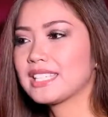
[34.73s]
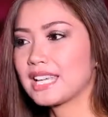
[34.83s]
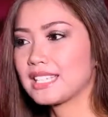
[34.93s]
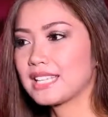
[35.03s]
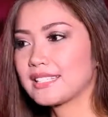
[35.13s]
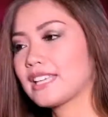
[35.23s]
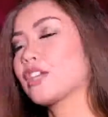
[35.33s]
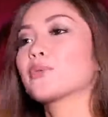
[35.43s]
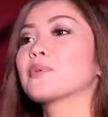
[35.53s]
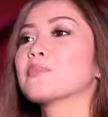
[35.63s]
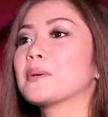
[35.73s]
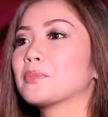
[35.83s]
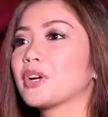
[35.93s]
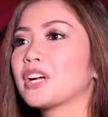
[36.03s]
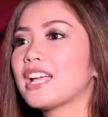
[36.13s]
Yet, as I can
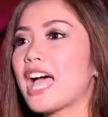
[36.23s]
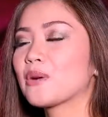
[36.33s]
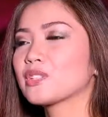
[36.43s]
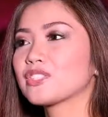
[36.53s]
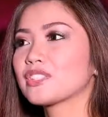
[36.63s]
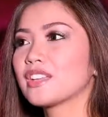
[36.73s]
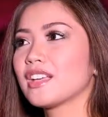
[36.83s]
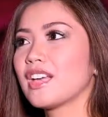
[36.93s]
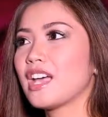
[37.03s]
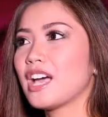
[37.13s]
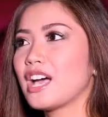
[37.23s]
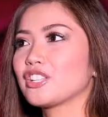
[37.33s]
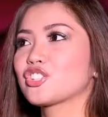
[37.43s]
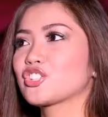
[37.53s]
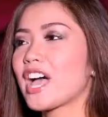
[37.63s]
remember, I was
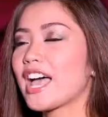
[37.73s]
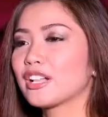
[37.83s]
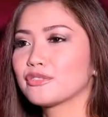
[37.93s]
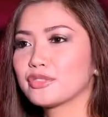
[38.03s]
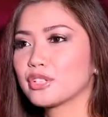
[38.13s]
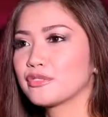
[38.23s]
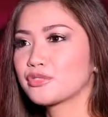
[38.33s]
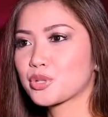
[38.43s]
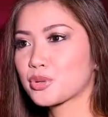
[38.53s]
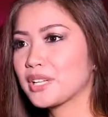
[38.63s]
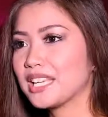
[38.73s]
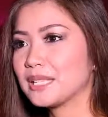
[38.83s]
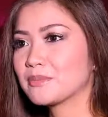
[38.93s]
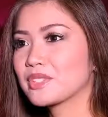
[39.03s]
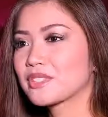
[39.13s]
a child full of
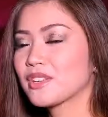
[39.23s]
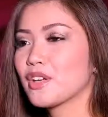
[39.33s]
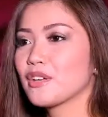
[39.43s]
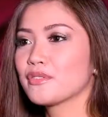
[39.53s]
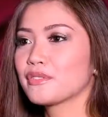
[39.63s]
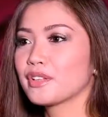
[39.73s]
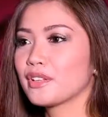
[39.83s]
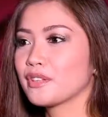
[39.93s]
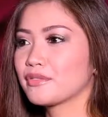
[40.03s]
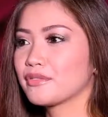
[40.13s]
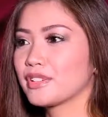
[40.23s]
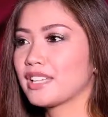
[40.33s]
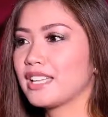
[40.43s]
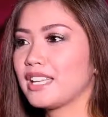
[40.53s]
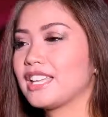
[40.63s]
dreams, full of
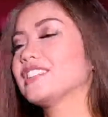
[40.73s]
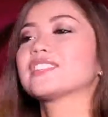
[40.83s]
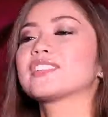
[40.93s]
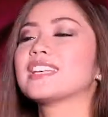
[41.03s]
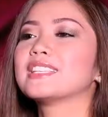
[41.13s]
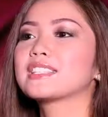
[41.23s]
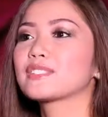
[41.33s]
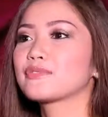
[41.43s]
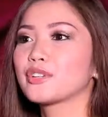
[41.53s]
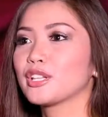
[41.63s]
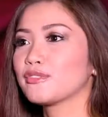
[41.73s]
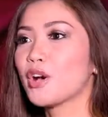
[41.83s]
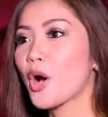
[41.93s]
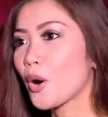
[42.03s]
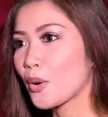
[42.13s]
innocence, full of
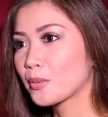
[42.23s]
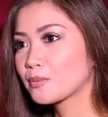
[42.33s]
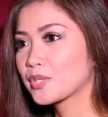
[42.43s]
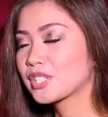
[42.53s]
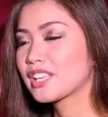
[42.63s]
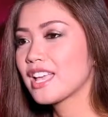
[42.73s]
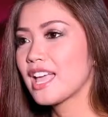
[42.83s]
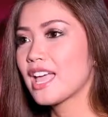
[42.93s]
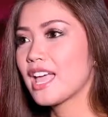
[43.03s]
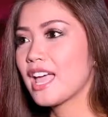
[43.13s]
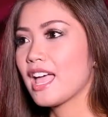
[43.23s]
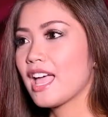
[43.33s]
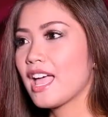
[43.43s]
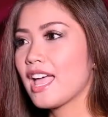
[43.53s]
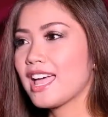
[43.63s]
hopes,
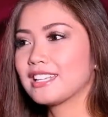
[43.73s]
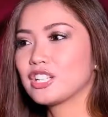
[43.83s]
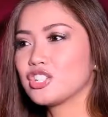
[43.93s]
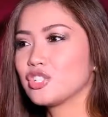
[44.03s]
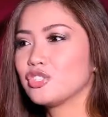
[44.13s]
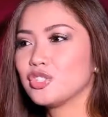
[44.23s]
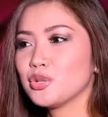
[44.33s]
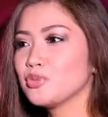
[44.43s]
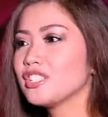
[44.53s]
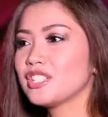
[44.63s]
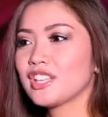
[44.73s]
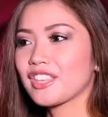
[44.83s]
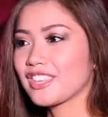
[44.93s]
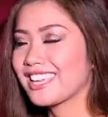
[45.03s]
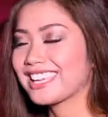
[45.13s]
and knew
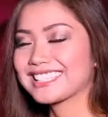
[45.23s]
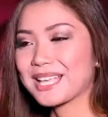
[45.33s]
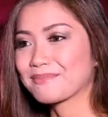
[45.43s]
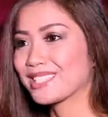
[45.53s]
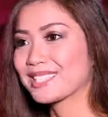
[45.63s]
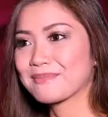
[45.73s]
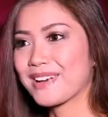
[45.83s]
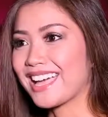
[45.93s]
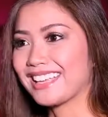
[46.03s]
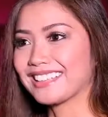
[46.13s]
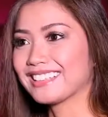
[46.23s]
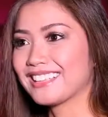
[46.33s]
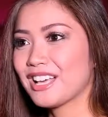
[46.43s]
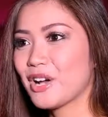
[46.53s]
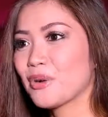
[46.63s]
nothing except to smile.
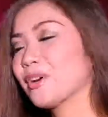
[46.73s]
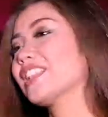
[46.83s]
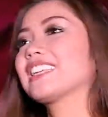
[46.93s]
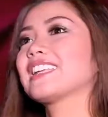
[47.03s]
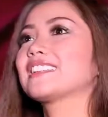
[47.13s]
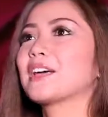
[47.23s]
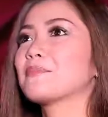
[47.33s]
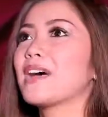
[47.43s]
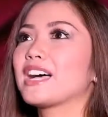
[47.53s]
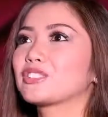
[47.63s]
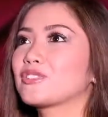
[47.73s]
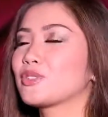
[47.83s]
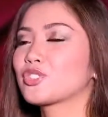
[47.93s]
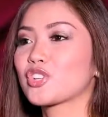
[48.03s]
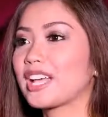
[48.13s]
Well, I cannot get back to
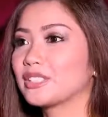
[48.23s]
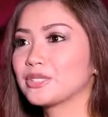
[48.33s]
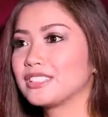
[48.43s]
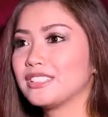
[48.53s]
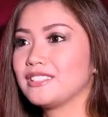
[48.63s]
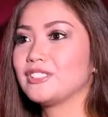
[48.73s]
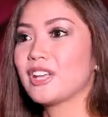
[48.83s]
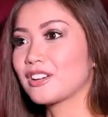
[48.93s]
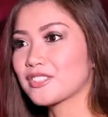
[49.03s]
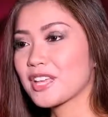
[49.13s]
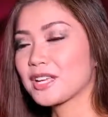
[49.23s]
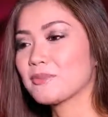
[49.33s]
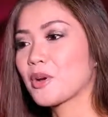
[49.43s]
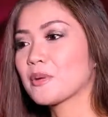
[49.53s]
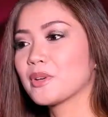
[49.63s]
those childhood years
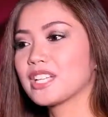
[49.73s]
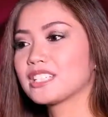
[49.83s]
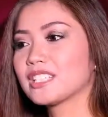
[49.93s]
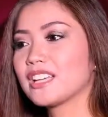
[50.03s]
anymore, but